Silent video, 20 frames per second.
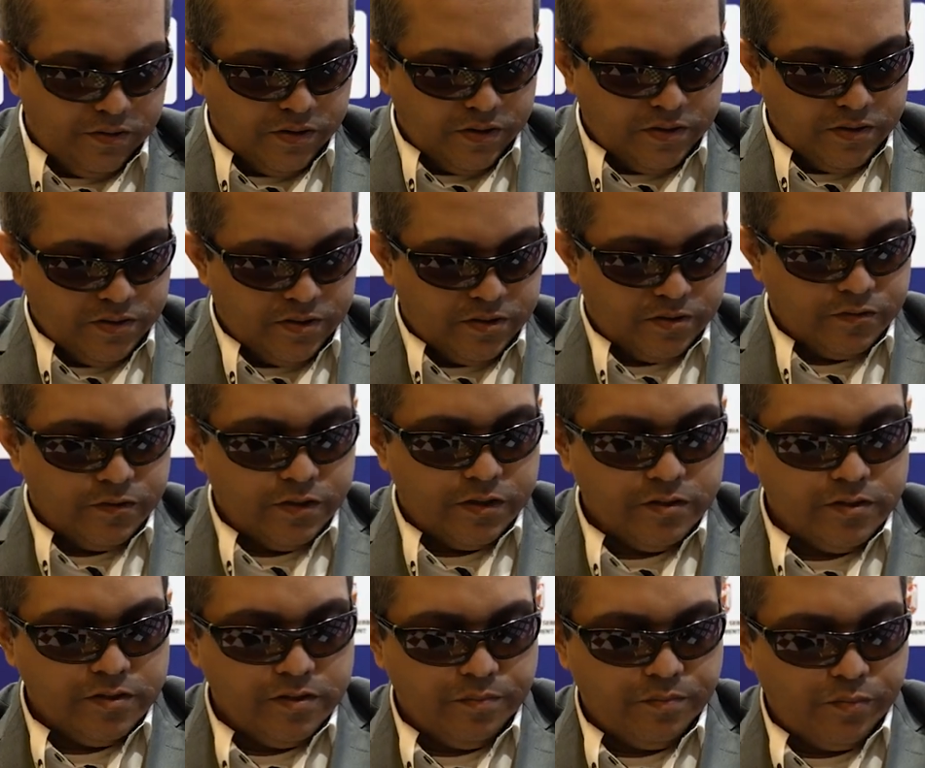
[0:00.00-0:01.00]
you can see it's
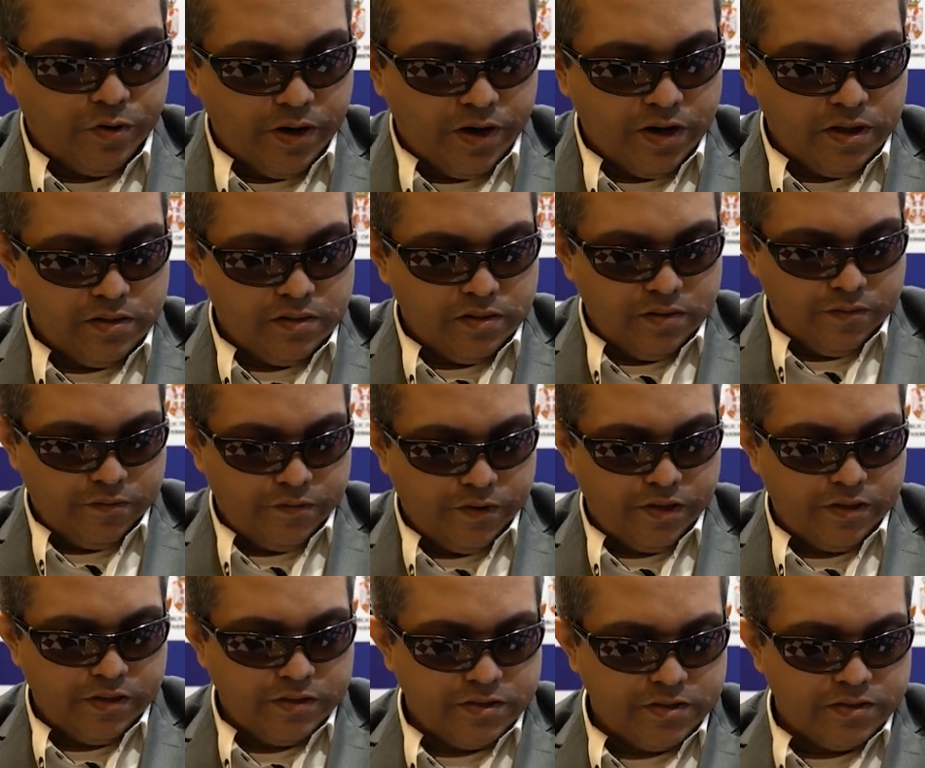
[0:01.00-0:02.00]
written in Braille,
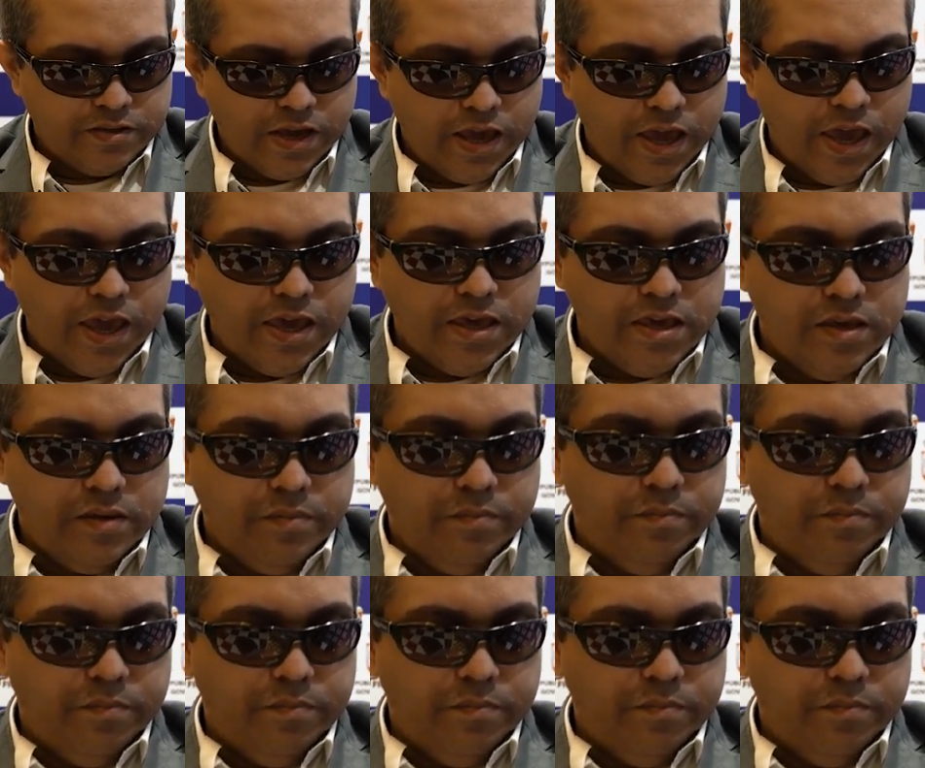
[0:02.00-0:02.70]
right? This is A,